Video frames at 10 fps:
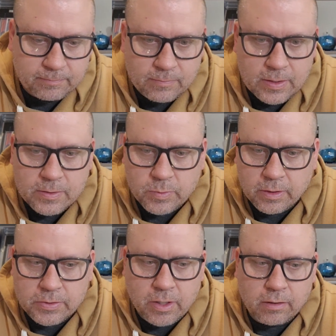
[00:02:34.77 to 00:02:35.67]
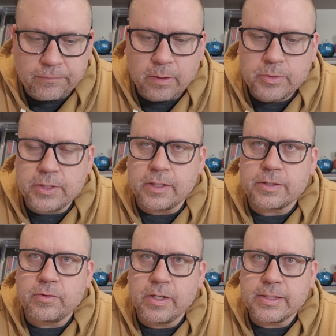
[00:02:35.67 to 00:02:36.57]
He's one of those Hall of Famers that gets
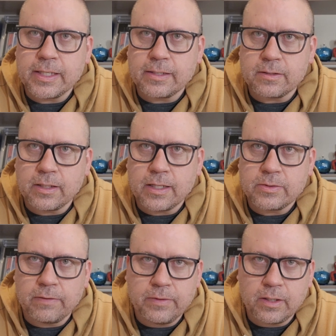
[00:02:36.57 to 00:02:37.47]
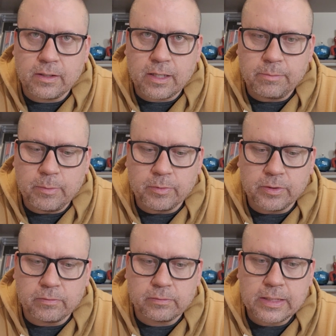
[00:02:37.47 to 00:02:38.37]
criticized a lot, so I feel like a lot of people
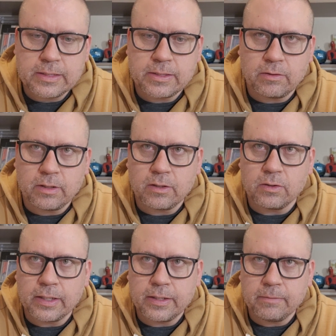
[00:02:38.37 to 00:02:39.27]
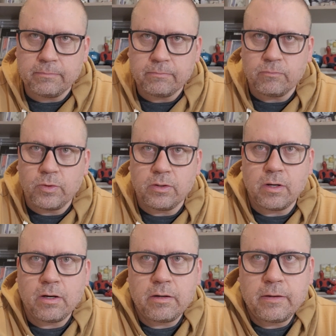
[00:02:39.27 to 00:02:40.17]
don't necessarily collect him real
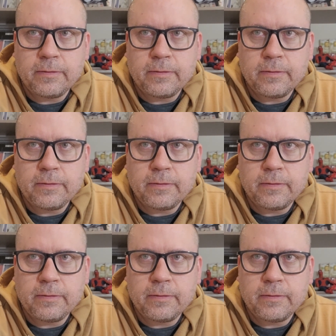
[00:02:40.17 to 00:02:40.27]
hard.